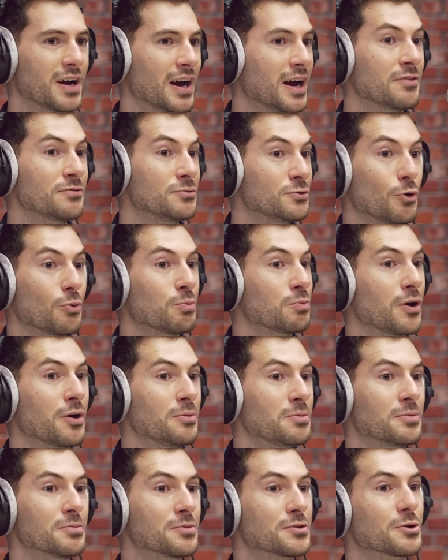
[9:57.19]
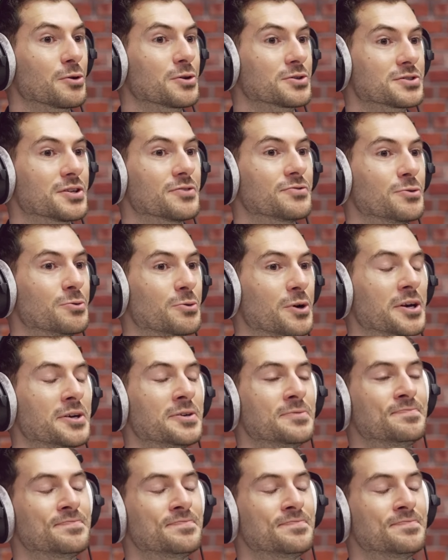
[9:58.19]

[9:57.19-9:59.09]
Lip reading: I have no problem throwing stuff away.